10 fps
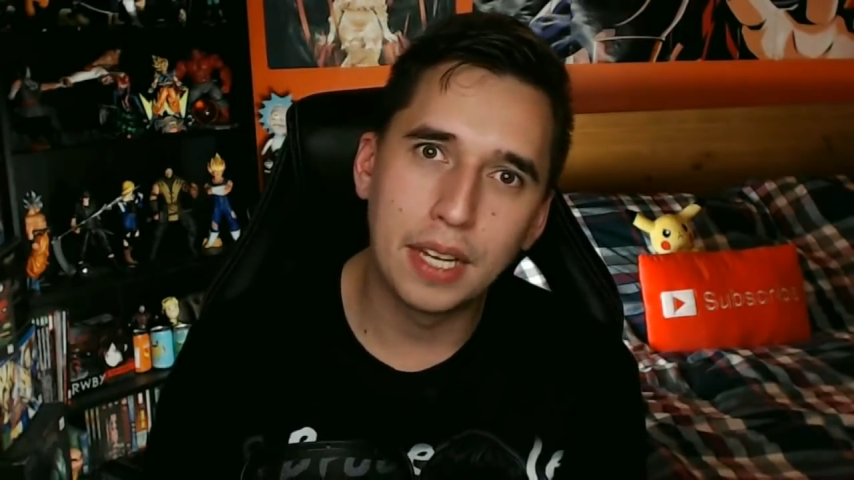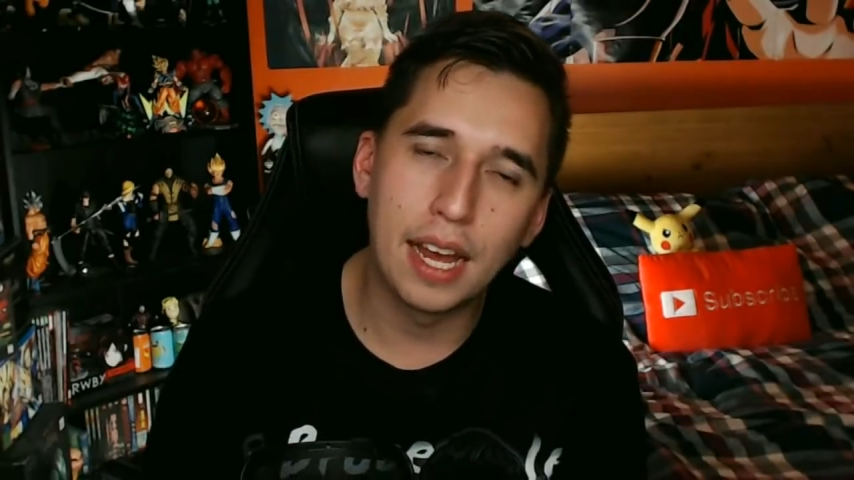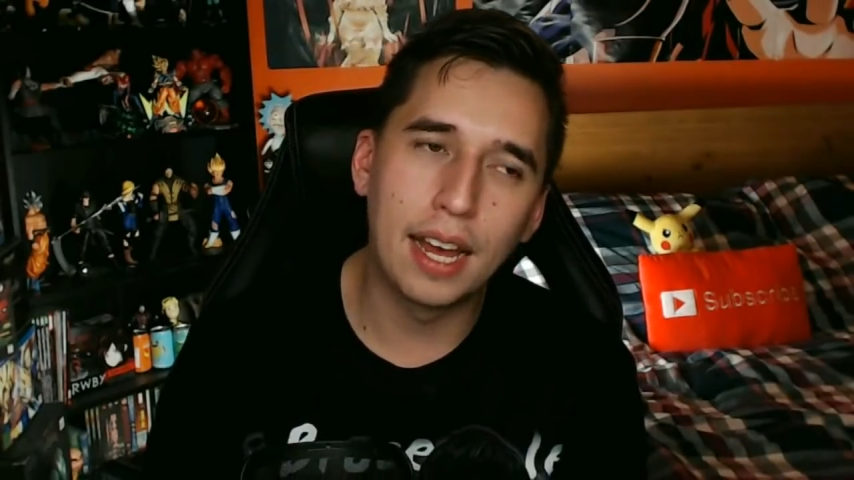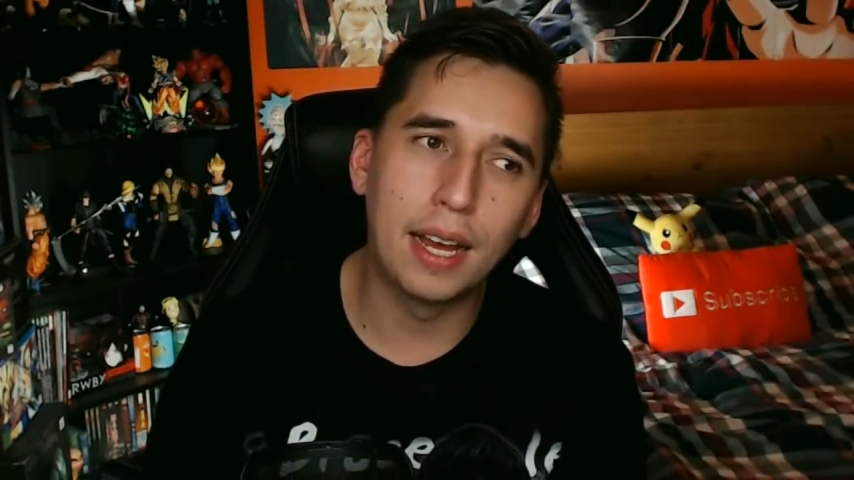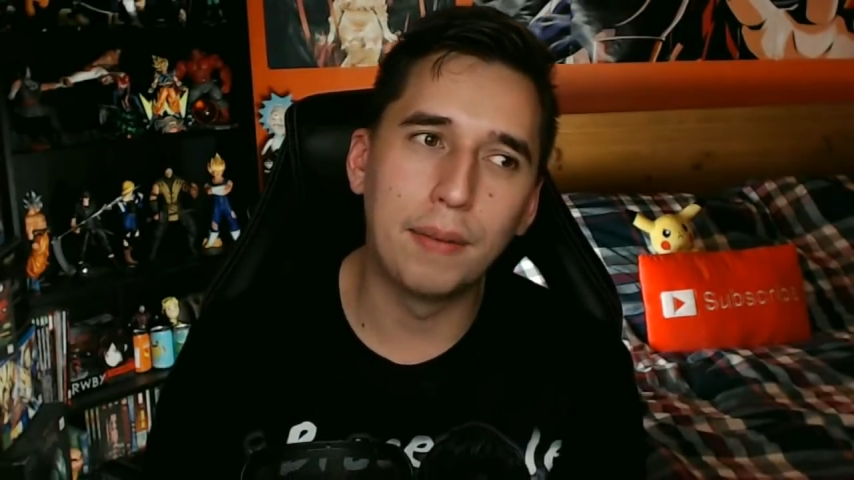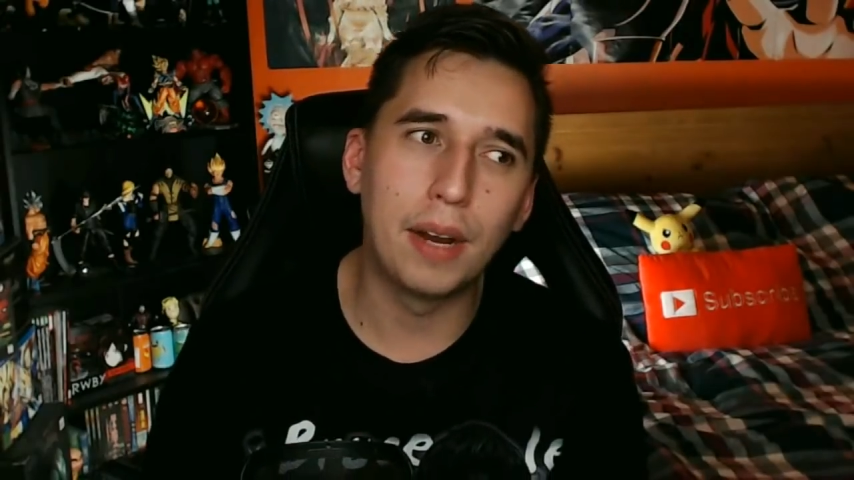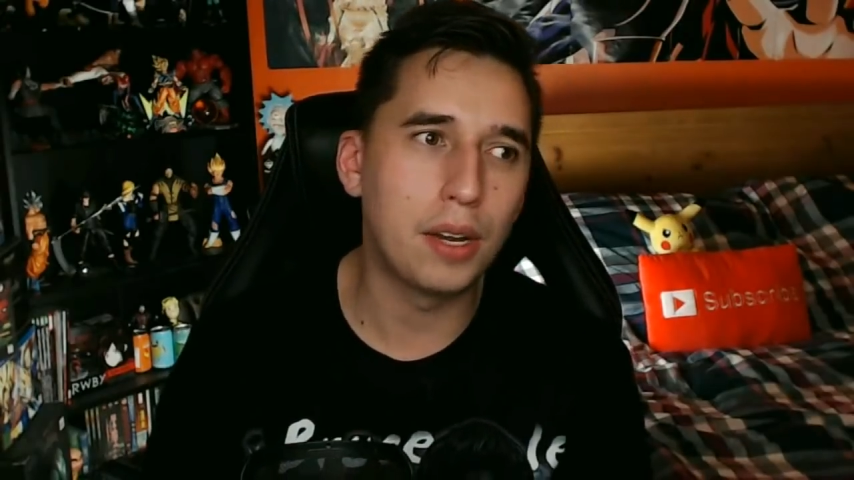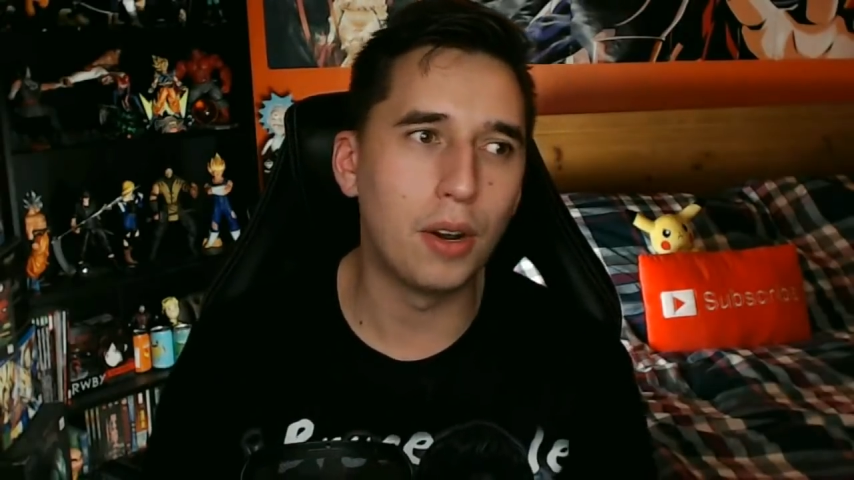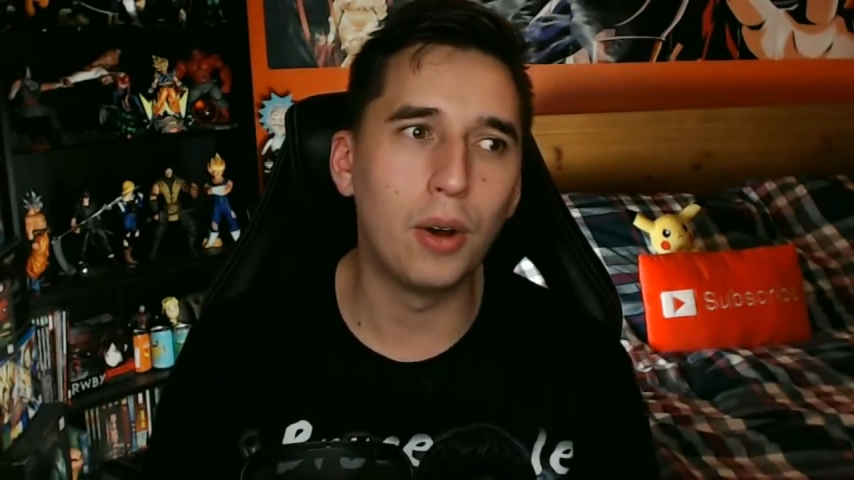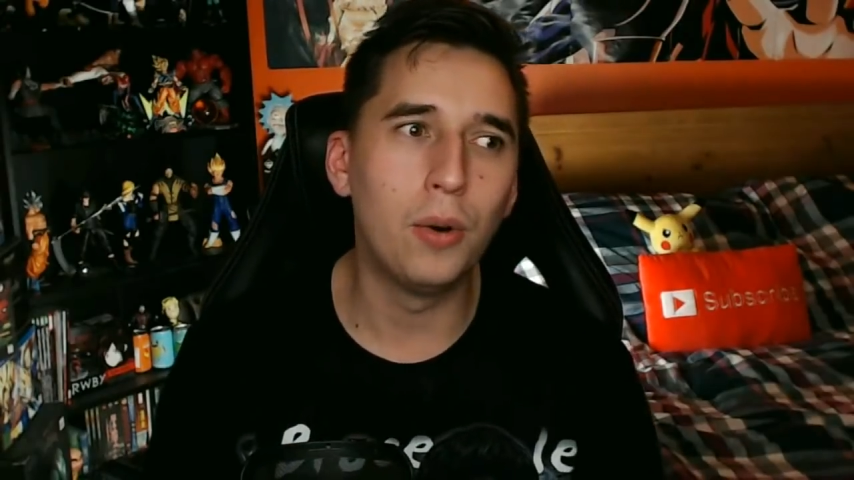Um,
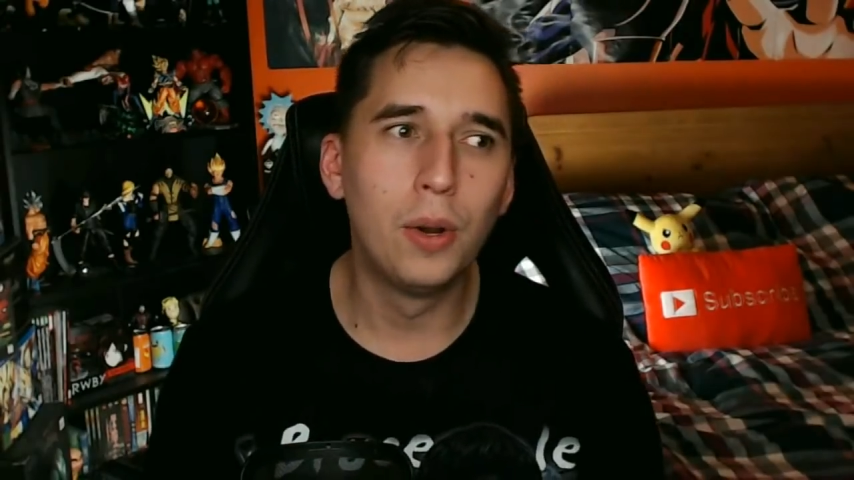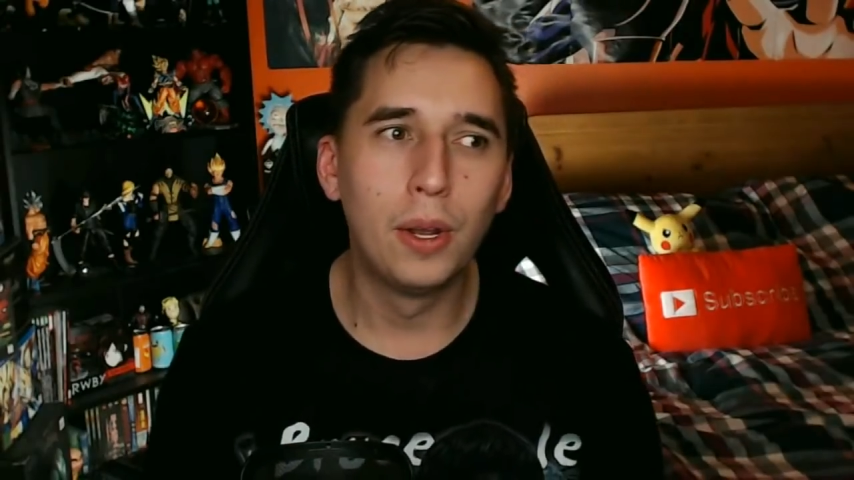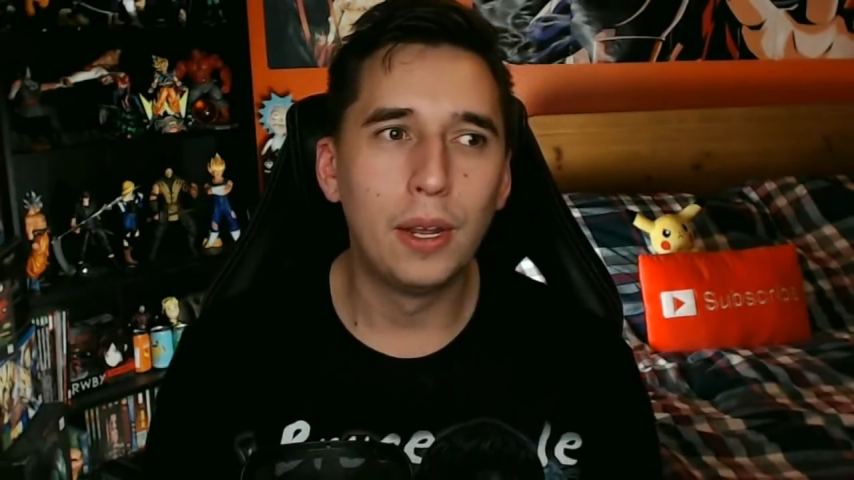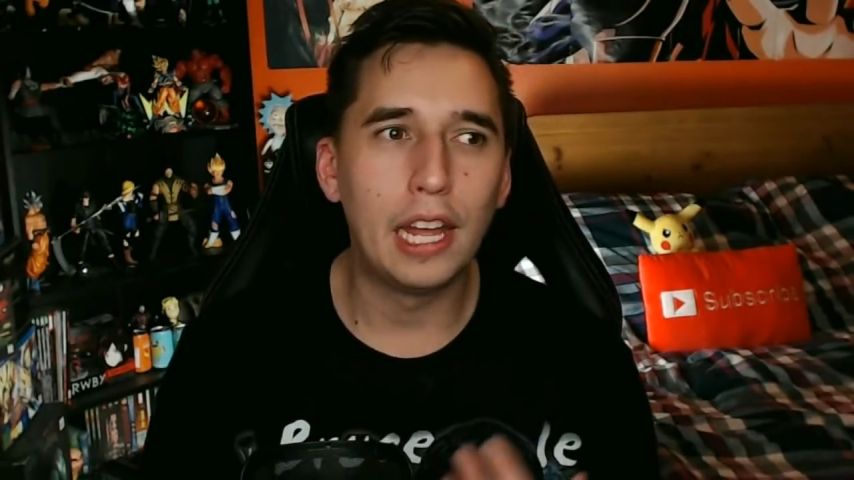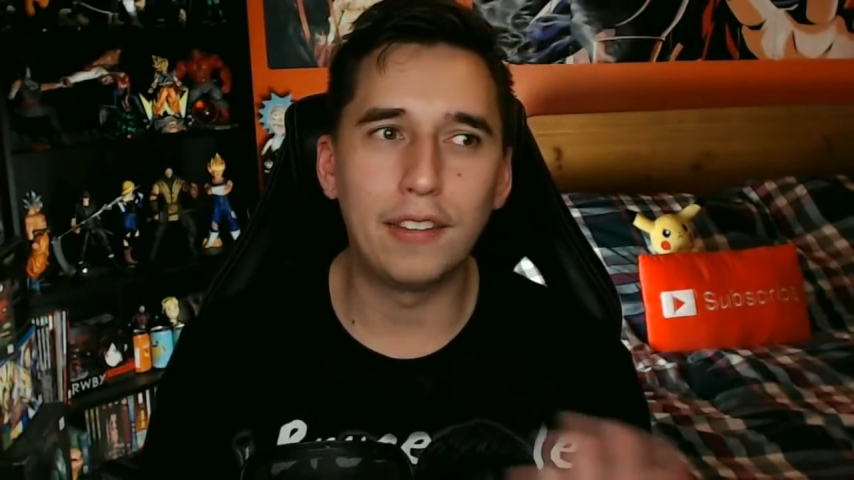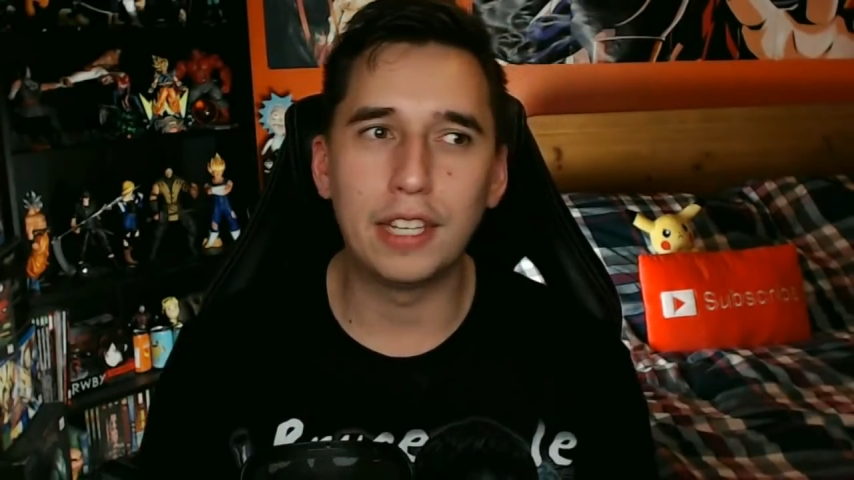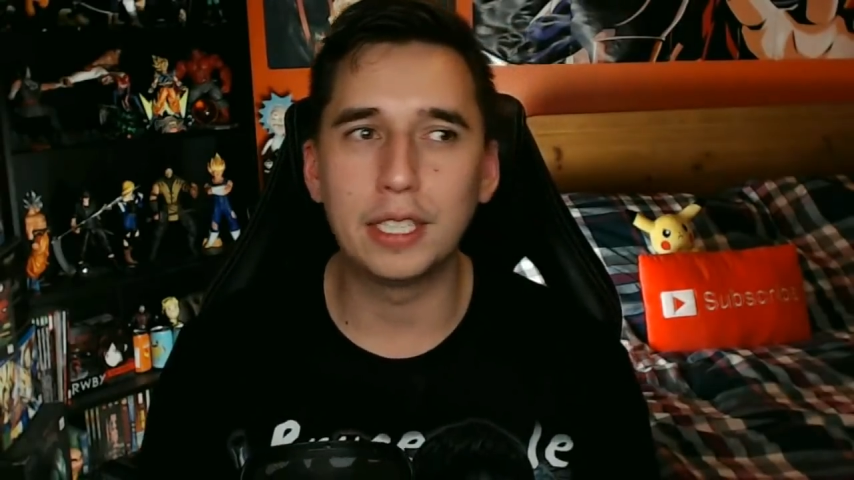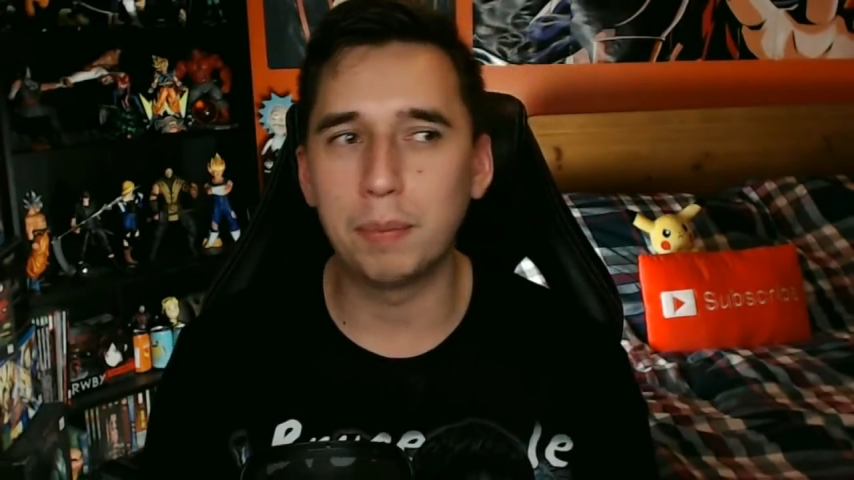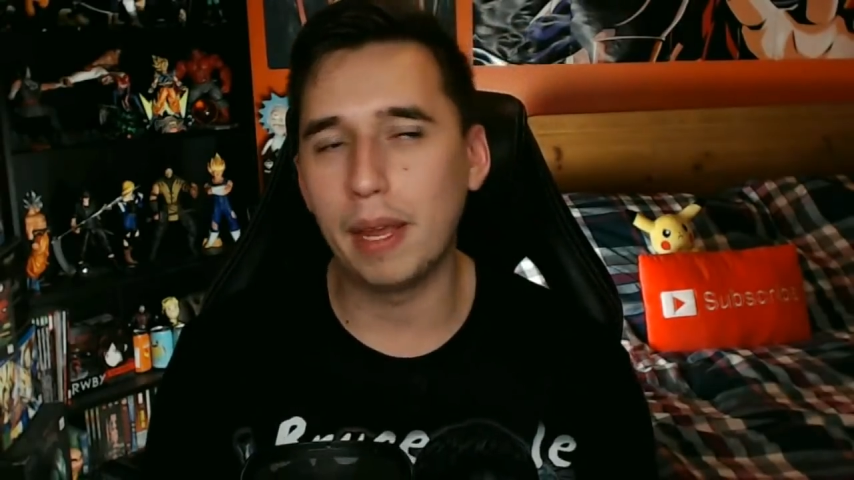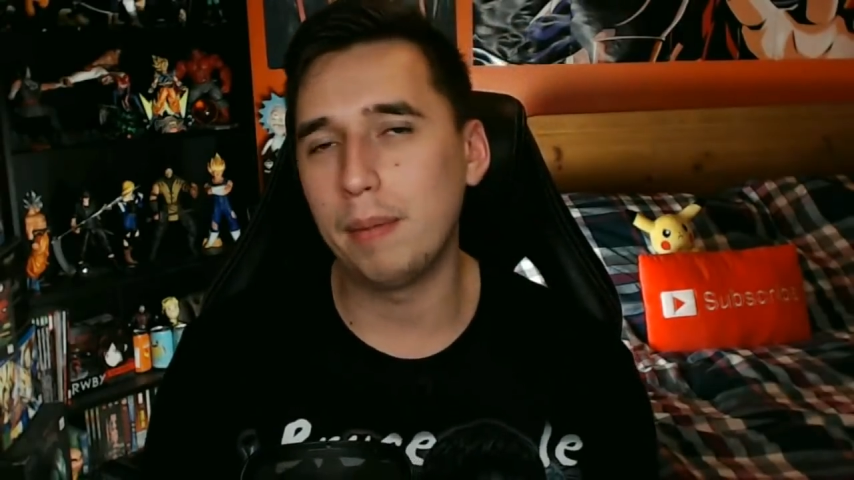I don't know if
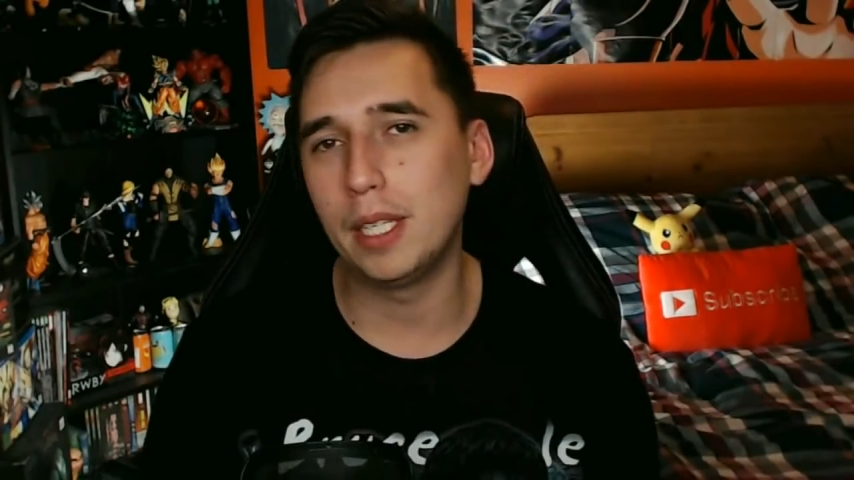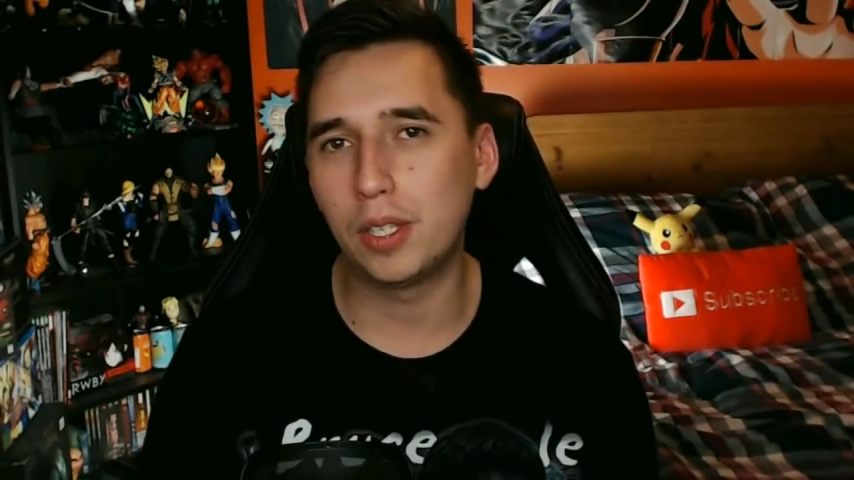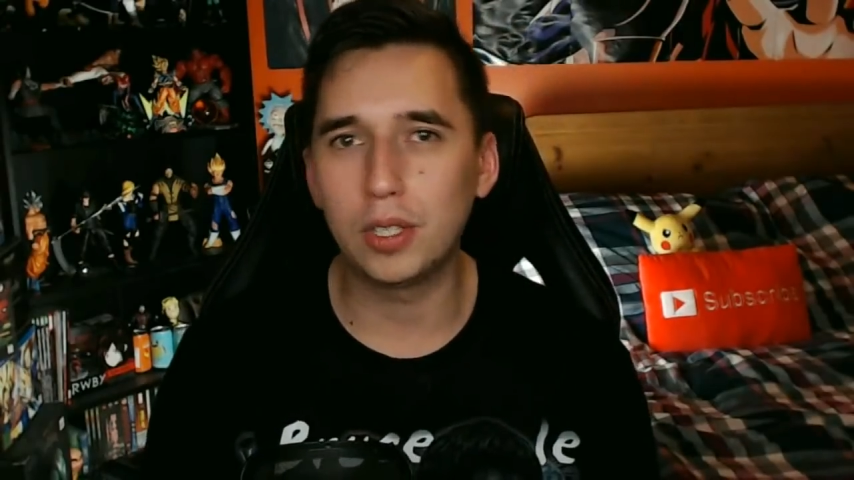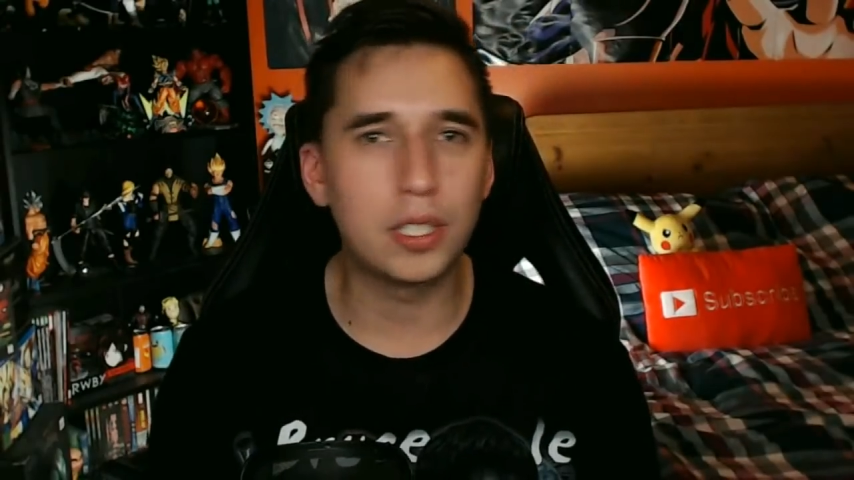this maybe is